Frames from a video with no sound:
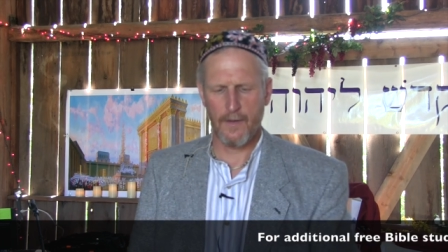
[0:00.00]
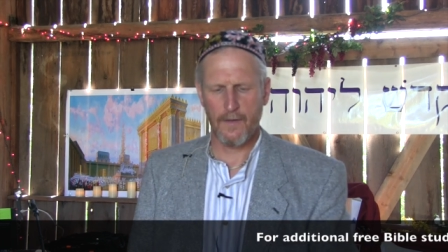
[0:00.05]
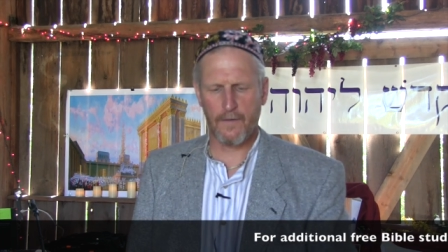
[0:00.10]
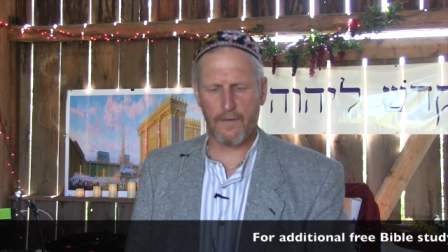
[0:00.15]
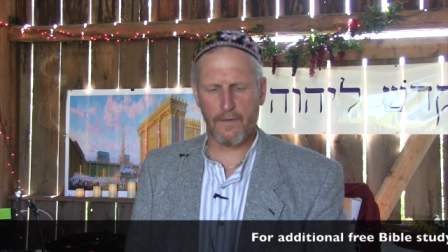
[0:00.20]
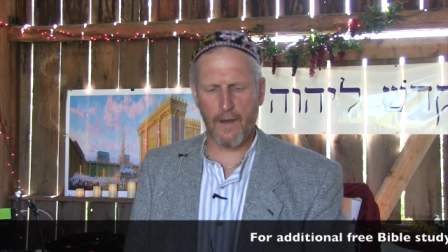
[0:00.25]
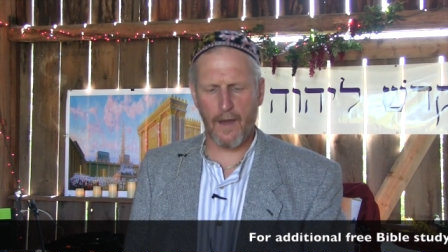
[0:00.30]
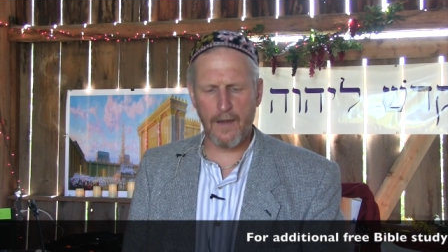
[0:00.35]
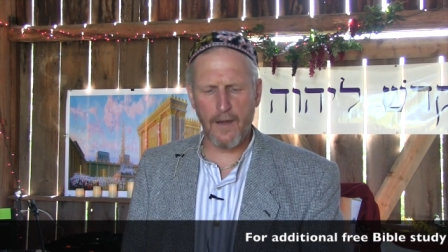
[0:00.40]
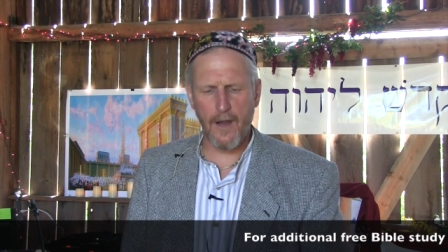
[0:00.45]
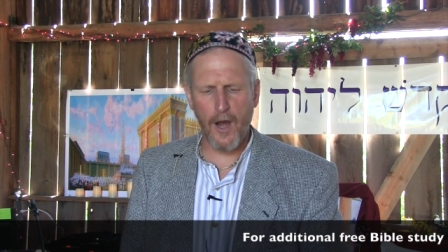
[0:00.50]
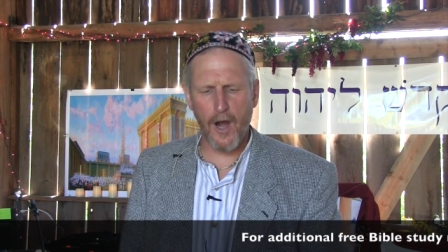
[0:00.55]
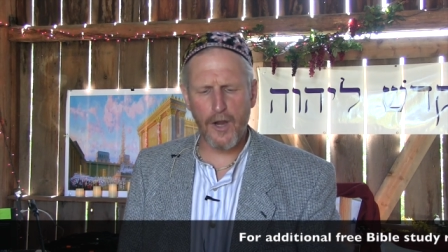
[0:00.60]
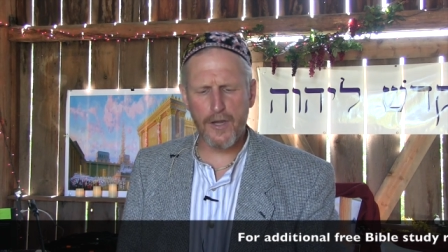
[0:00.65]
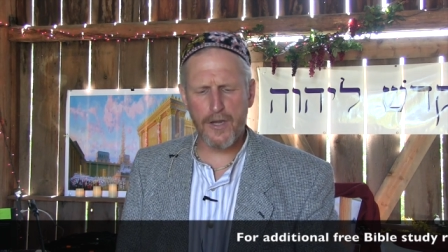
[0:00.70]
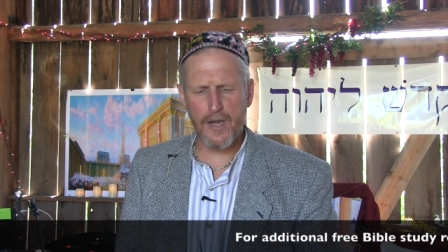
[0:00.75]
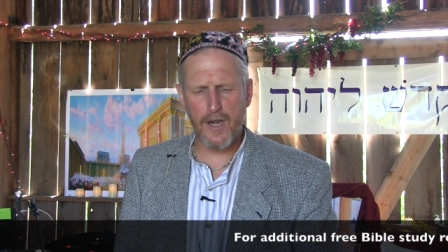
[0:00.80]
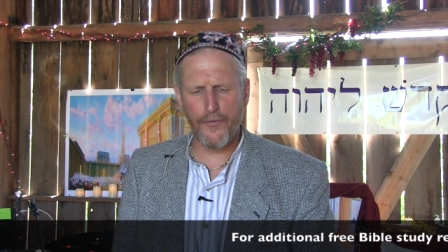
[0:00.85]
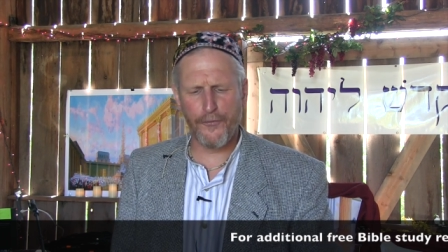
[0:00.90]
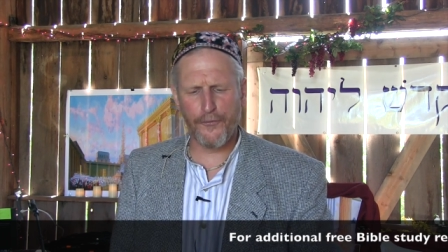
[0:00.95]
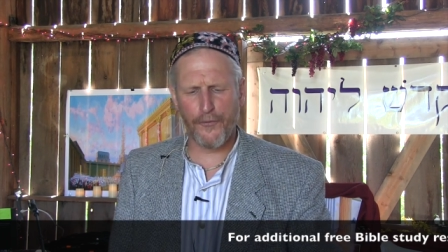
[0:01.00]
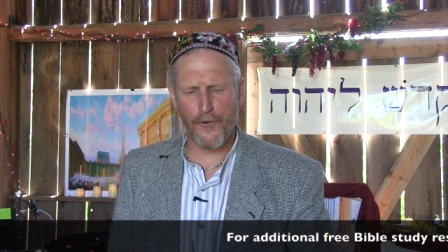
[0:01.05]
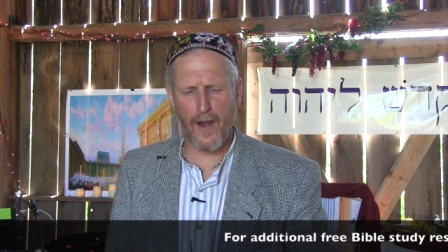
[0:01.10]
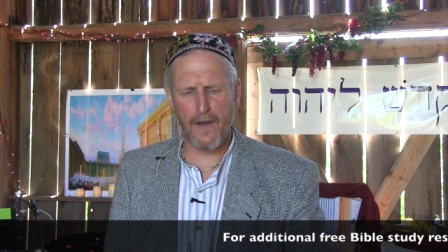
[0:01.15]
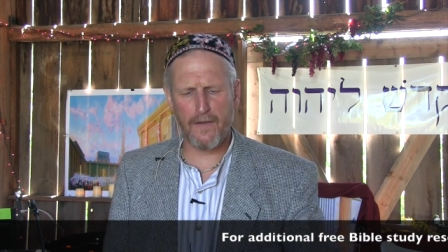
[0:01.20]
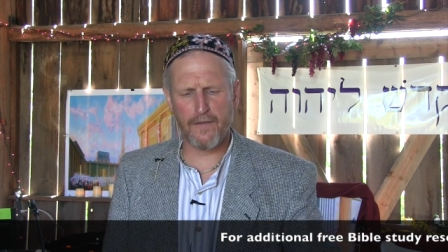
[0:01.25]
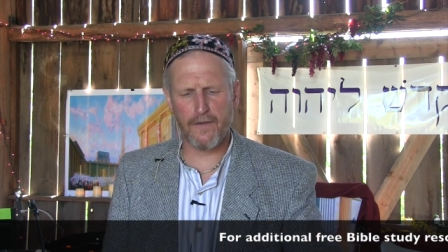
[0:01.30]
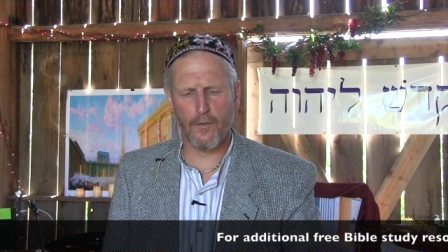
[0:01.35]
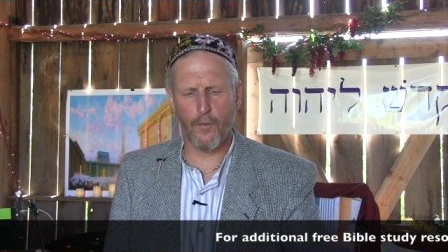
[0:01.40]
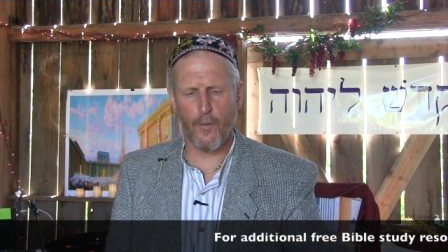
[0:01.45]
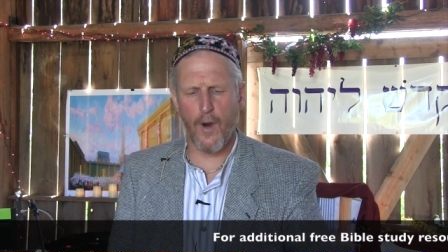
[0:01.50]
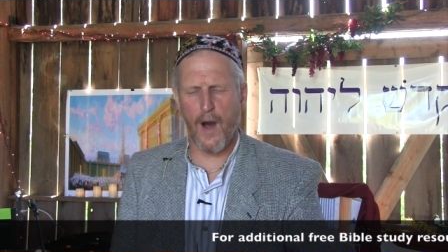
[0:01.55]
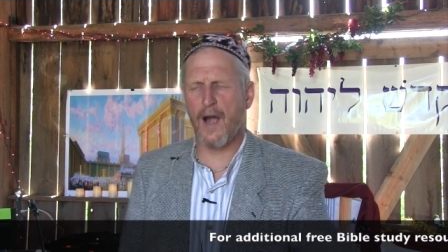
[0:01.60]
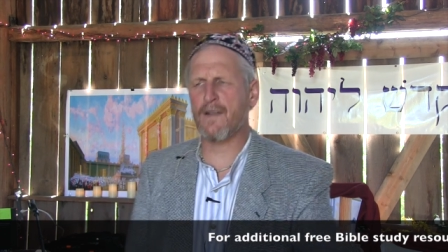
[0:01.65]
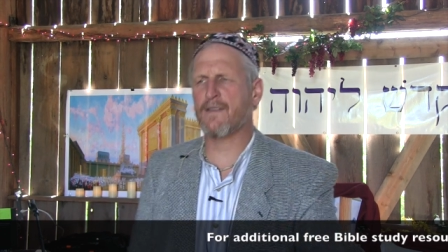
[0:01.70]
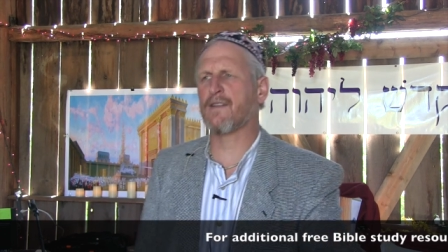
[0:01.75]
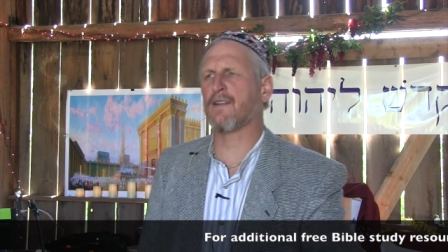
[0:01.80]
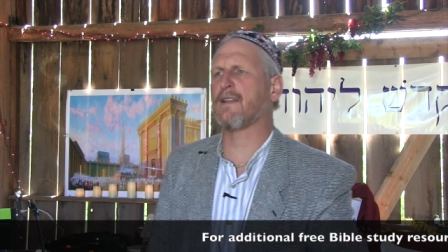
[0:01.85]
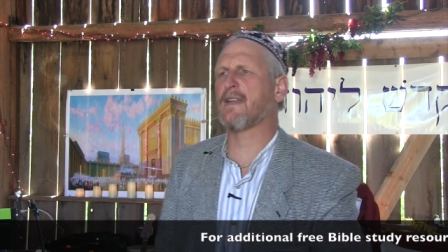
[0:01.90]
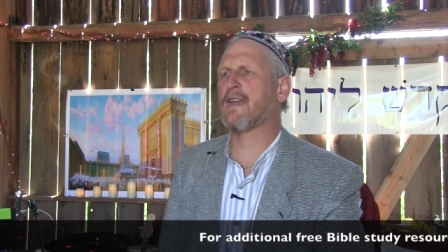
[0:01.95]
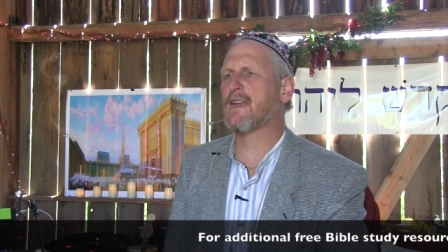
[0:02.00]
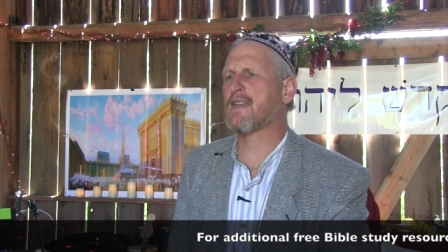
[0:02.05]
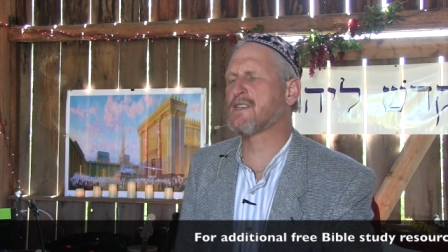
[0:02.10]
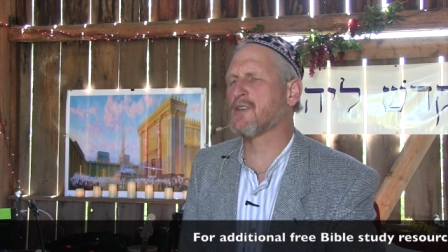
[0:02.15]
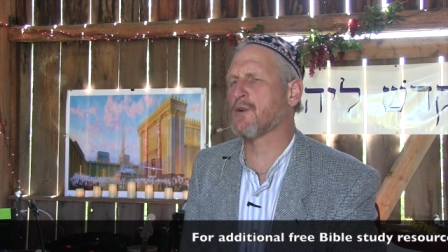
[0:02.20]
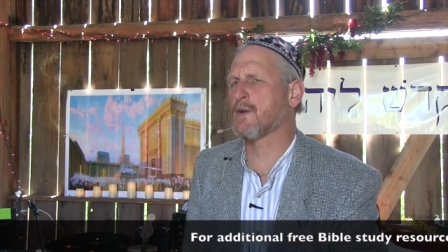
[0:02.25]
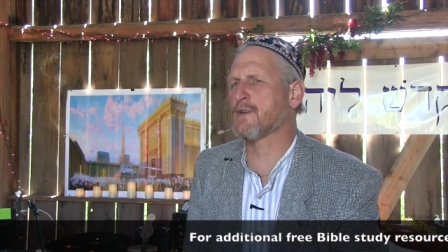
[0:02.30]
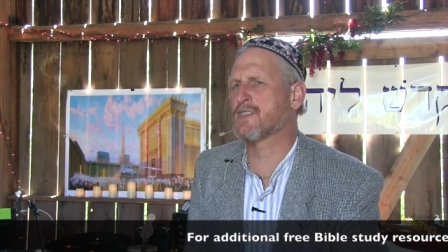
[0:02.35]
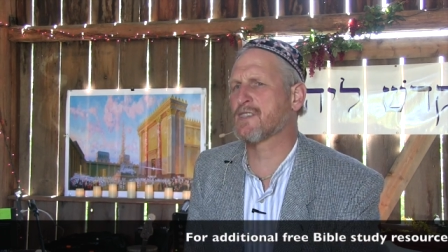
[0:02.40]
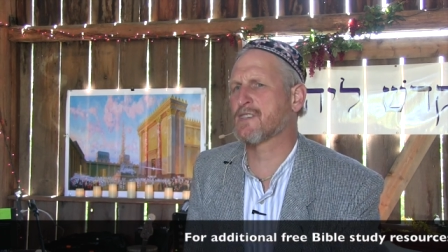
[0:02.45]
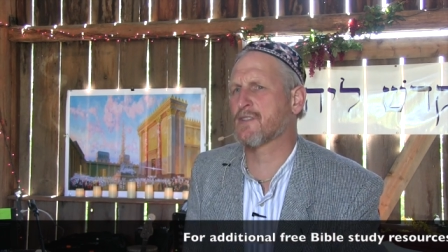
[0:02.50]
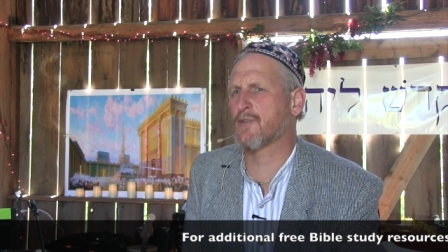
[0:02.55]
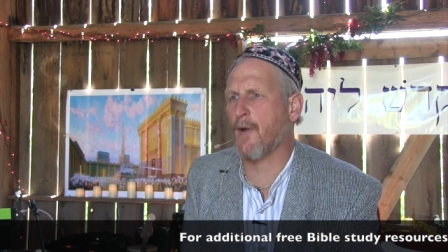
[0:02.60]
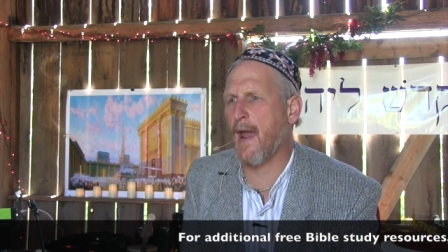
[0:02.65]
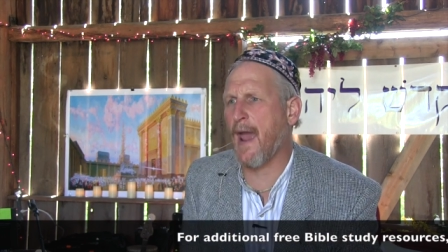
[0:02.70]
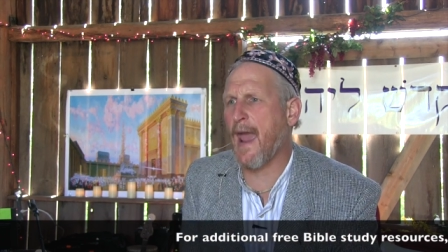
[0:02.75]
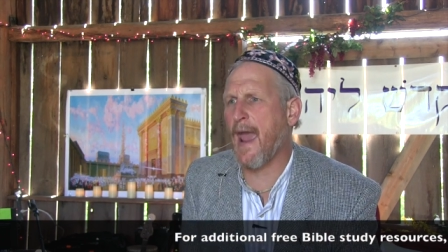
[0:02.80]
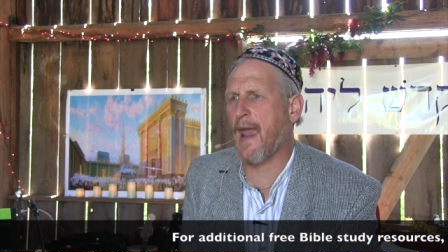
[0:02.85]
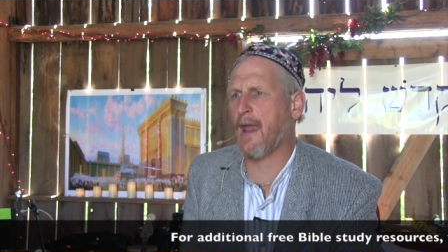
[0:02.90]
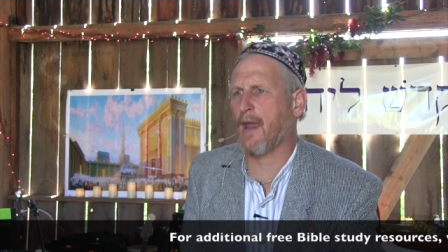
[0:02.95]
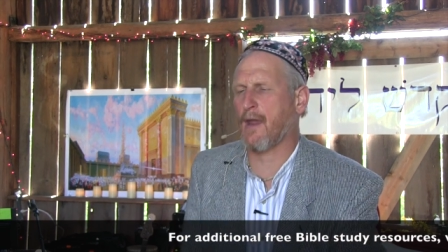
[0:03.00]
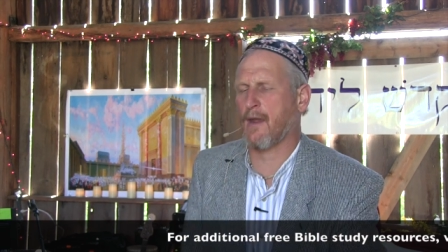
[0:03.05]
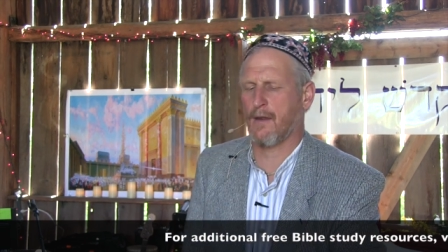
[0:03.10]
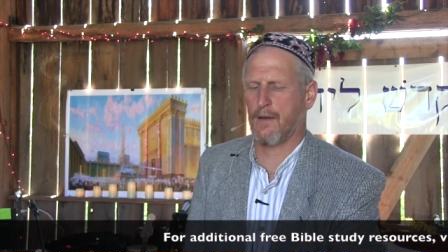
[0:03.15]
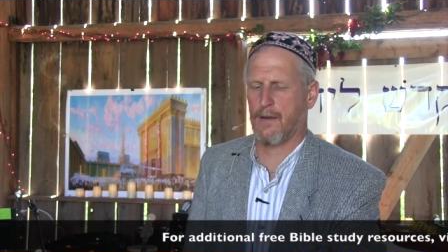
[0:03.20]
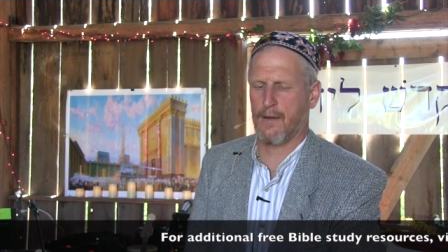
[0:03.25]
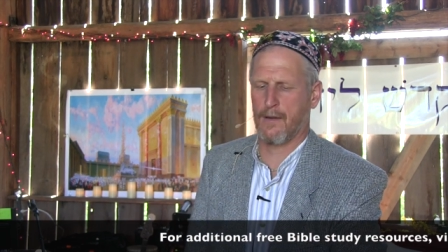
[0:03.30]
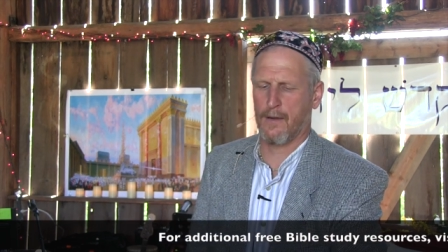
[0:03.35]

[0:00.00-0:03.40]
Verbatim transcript: Say no to your friends who want to lead you astray.